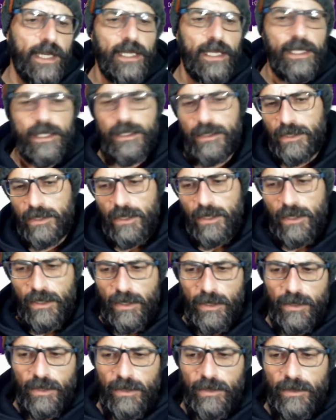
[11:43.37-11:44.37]

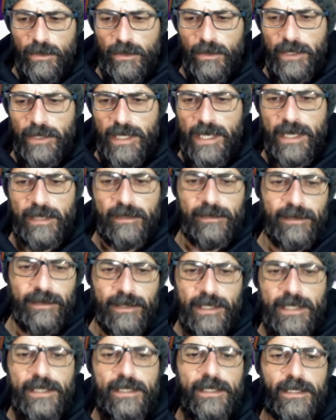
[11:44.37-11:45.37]
So yeah,
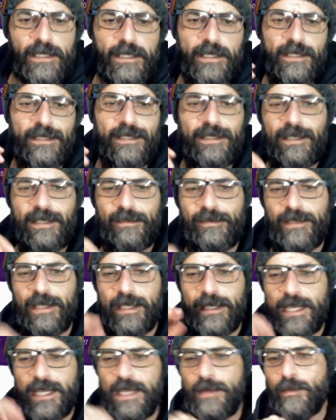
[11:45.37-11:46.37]
this, if they
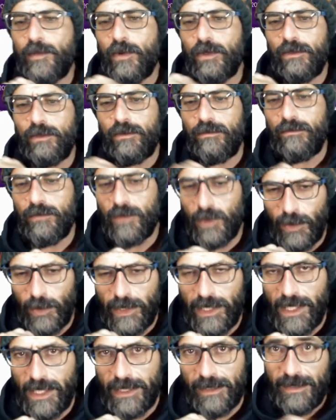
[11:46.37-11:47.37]
keep on doing
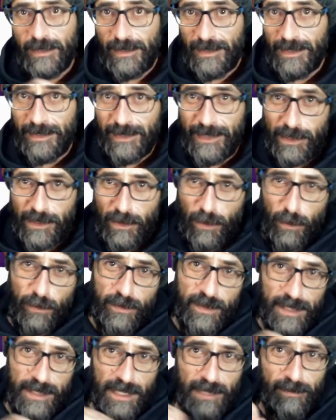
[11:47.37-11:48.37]
like this and they
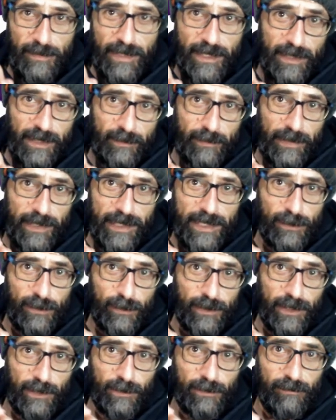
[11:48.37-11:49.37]
don't sell me any players
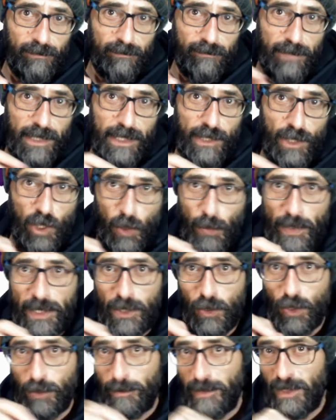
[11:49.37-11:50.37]
without me knowing
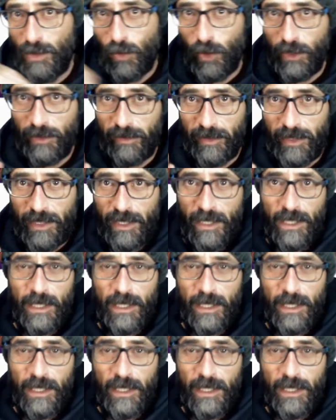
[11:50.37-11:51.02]
or me wanting,